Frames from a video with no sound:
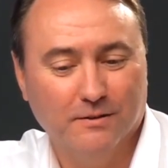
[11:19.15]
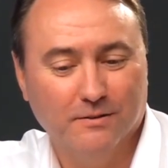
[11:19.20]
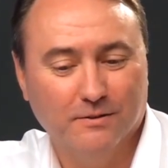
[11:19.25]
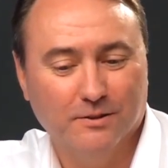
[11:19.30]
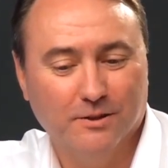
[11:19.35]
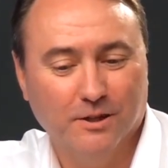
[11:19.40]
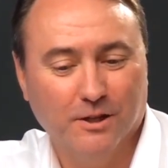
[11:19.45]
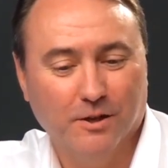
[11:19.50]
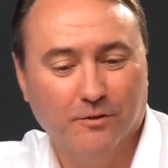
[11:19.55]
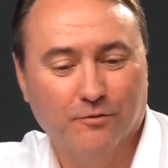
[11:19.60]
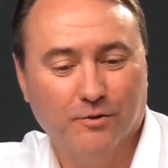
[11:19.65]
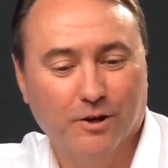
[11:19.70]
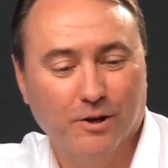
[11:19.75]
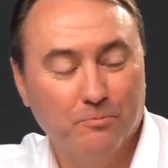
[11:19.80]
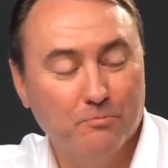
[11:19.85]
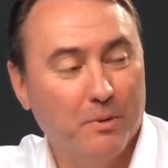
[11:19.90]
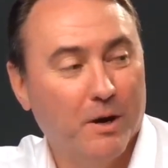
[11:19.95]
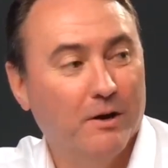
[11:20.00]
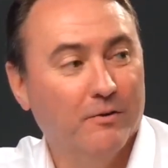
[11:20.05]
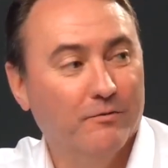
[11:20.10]

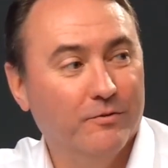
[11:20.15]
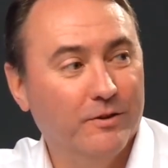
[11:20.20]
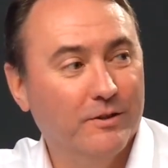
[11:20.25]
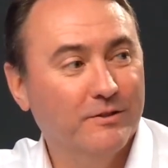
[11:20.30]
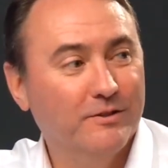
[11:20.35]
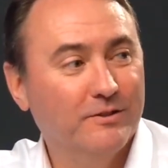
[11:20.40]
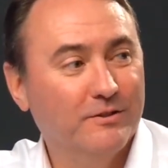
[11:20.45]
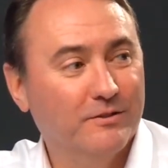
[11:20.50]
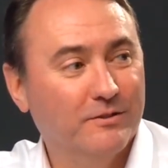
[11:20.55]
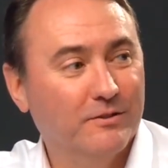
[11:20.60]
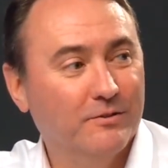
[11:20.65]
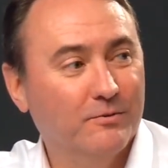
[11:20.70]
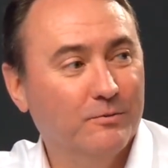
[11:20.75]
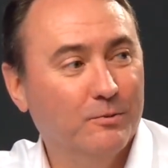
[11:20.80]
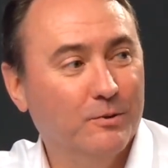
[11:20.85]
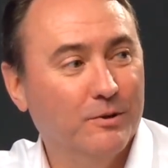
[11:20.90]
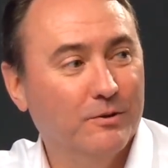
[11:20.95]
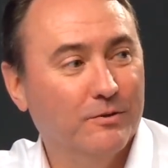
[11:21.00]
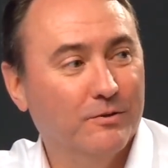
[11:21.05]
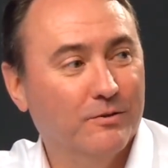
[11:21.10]
significant benefits
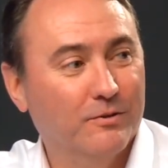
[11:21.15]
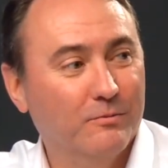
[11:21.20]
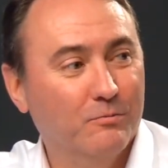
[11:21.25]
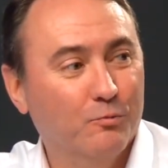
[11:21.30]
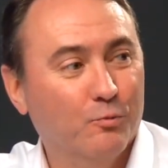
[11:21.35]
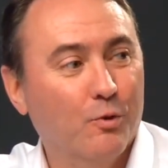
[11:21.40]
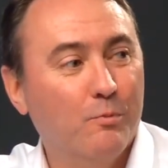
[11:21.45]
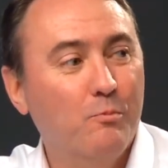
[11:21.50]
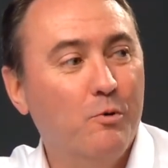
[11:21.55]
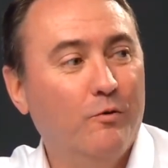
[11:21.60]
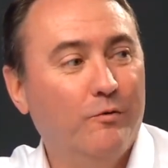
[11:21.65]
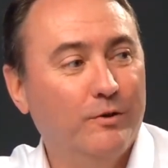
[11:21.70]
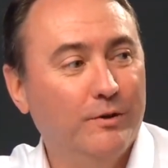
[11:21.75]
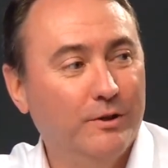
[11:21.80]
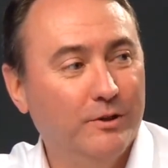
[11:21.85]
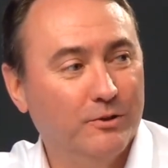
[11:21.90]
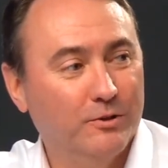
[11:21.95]
with removing